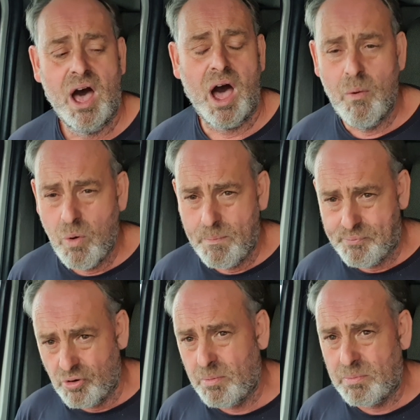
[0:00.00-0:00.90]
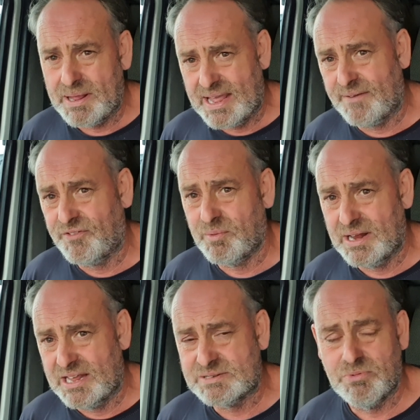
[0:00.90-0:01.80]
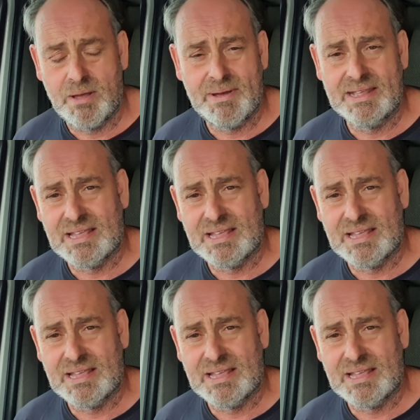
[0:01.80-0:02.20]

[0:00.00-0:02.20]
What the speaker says: I will probably have to enlist my mate